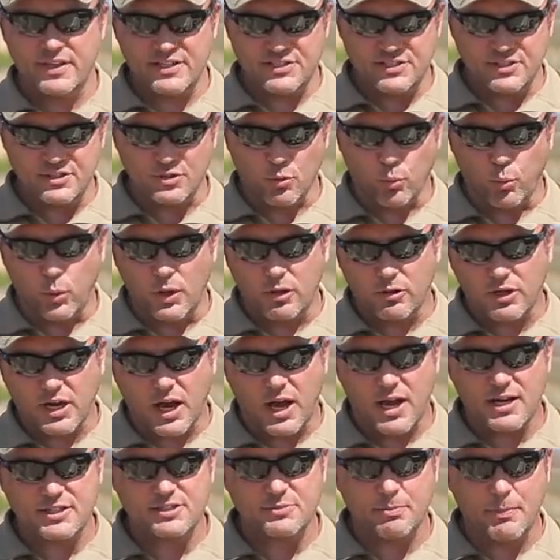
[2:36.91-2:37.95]
this is a
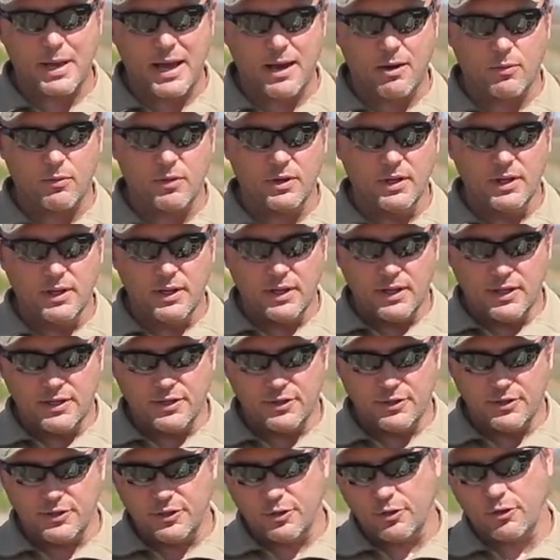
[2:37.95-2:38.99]
Wilcox mount.
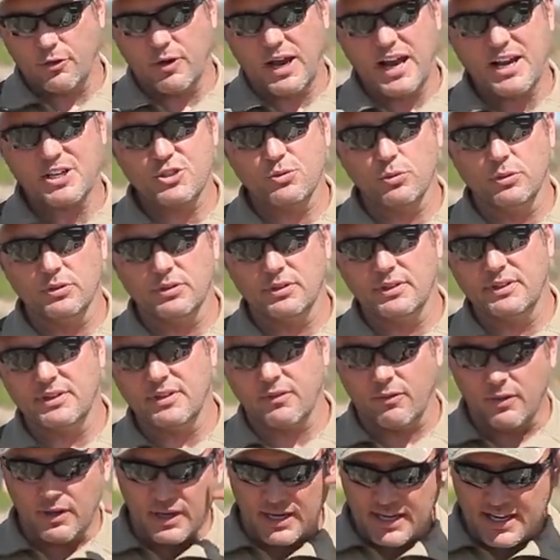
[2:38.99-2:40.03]
Your actual the,
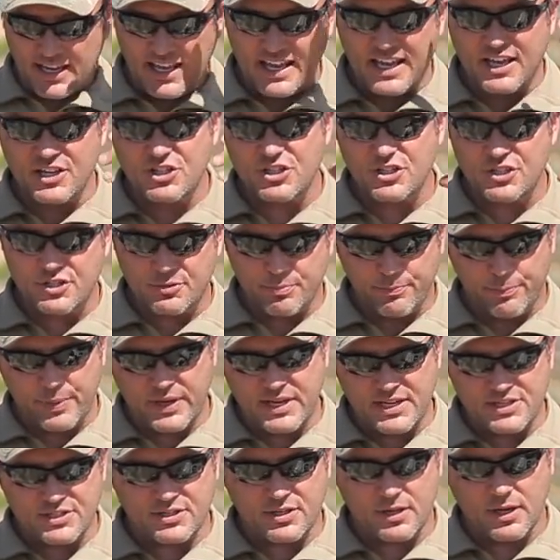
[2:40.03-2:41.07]
uh, hinge
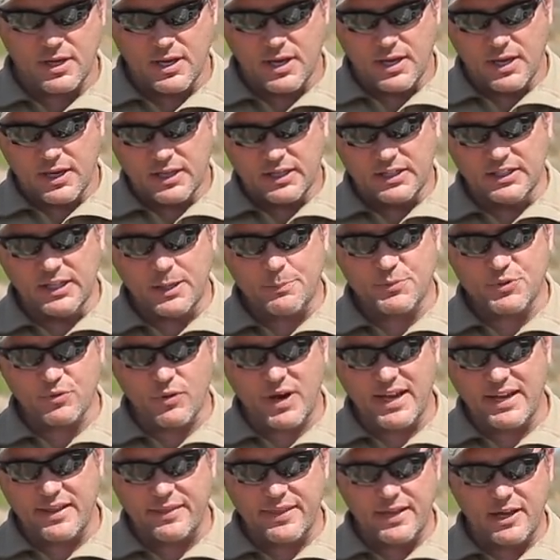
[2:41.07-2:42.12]
piece Clips
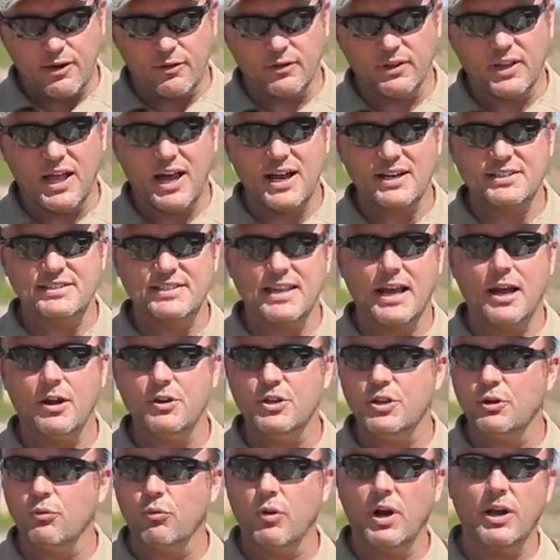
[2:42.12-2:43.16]
right in there, locks down.
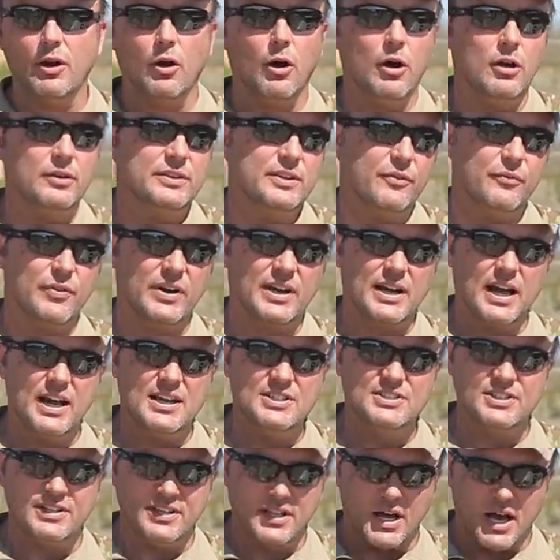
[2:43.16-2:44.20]
You can run all different
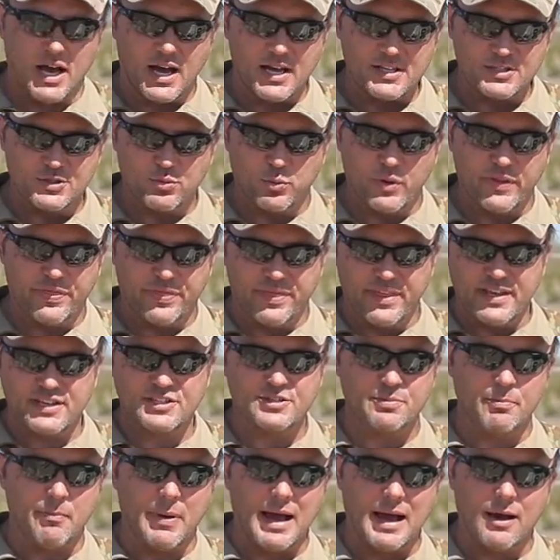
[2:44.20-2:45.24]
kinds of nods with
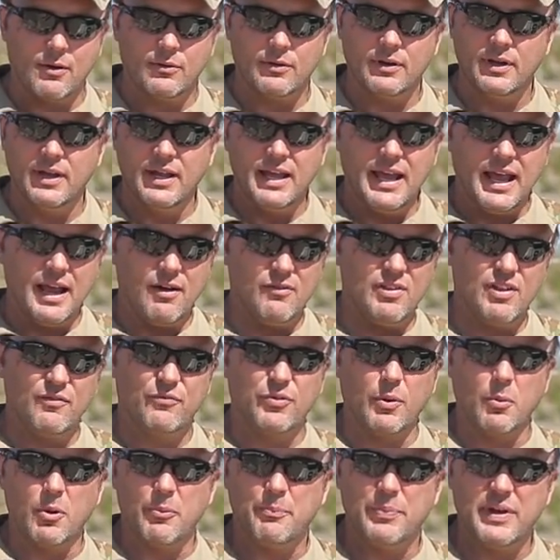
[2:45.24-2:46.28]
this mount. Everything
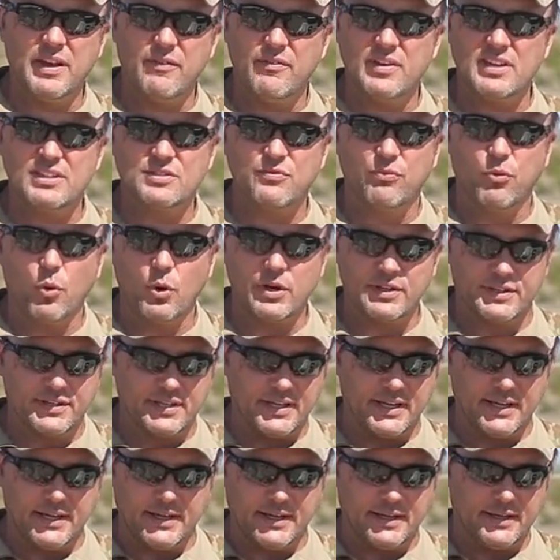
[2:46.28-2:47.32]
from a PVS
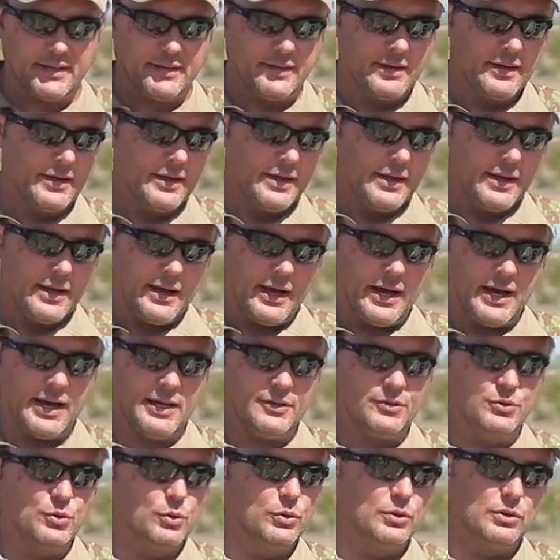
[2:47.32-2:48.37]
14, uh,
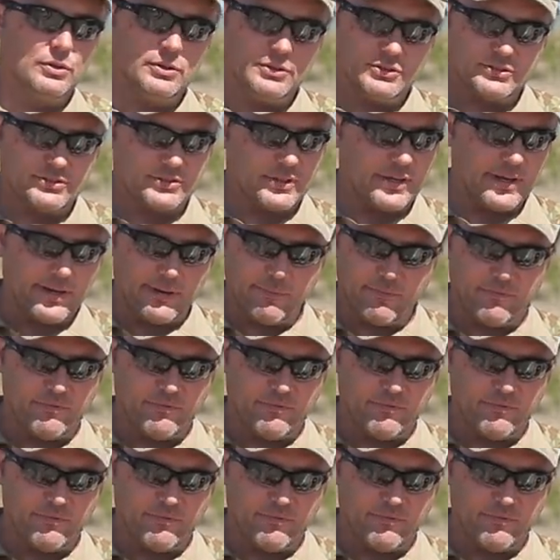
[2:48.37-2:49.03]
duals, uh,